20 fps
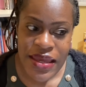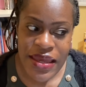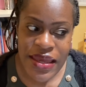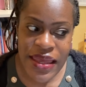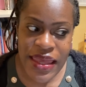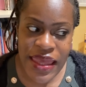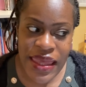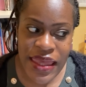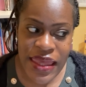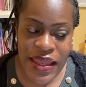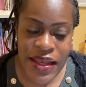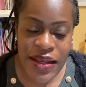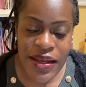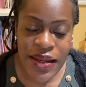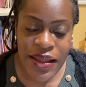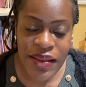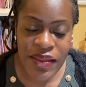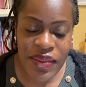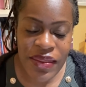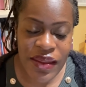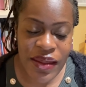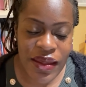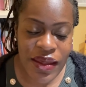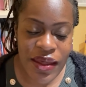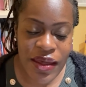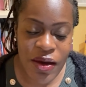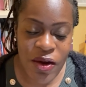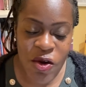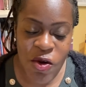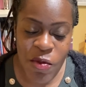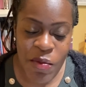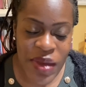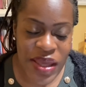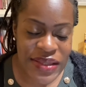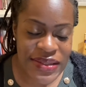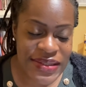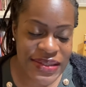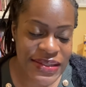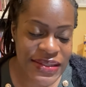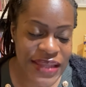in the
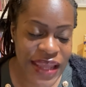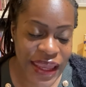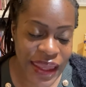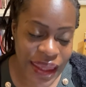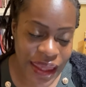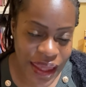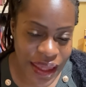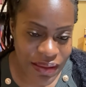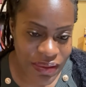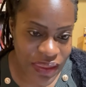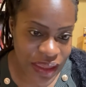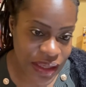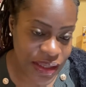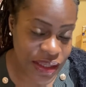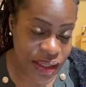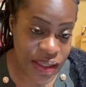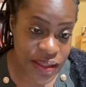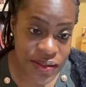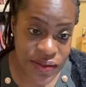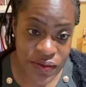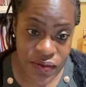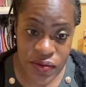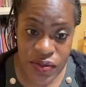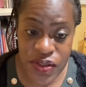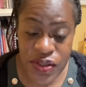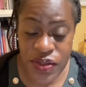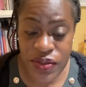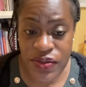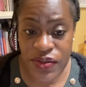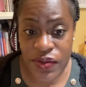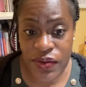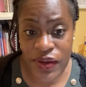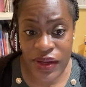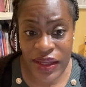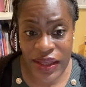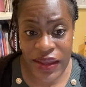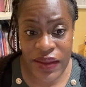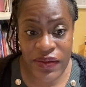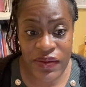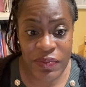almost decade that Geek School
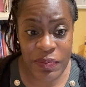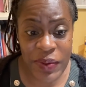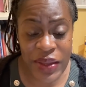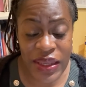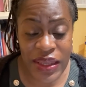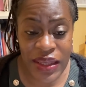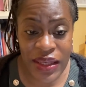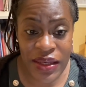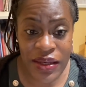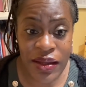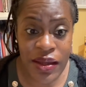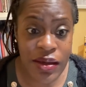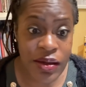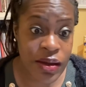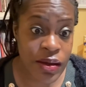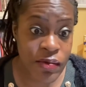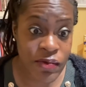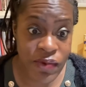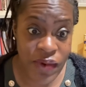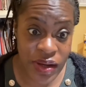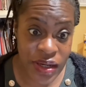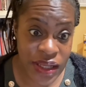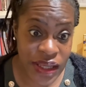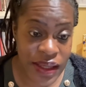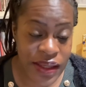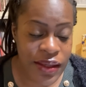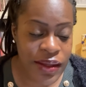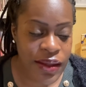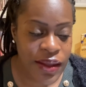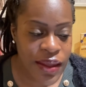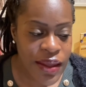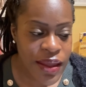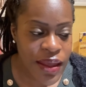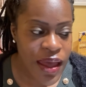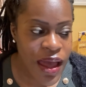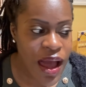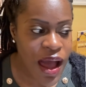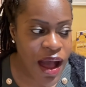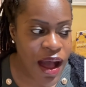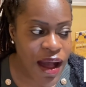Tutoring has been running,
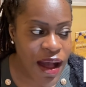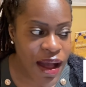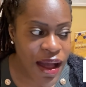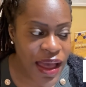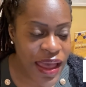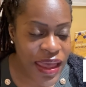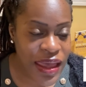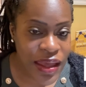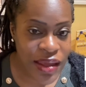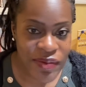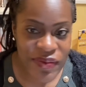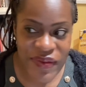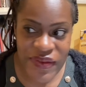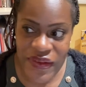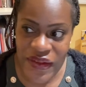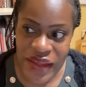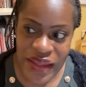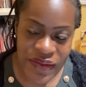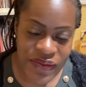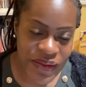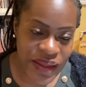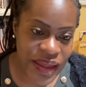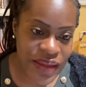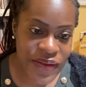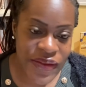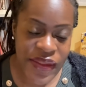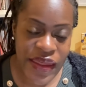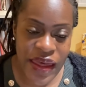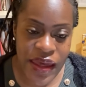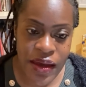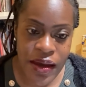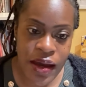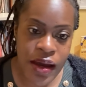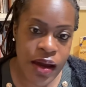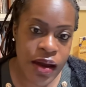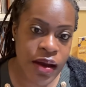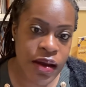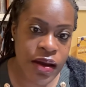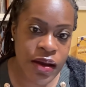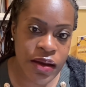I have seen that there
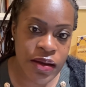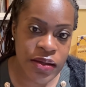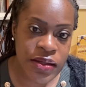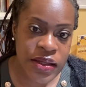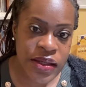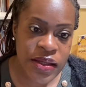are,